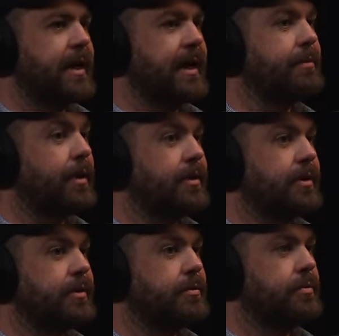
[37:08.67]
Like I'm not
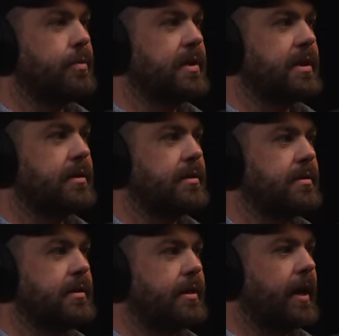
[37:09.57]
good with,
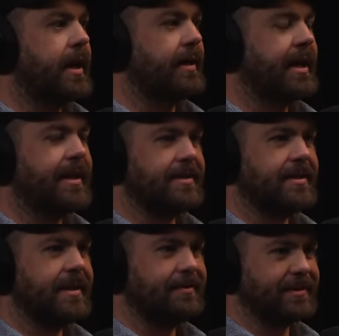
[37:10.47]
you know, idle hands are
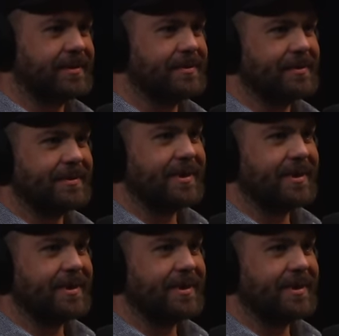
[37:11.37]
the devil's tools.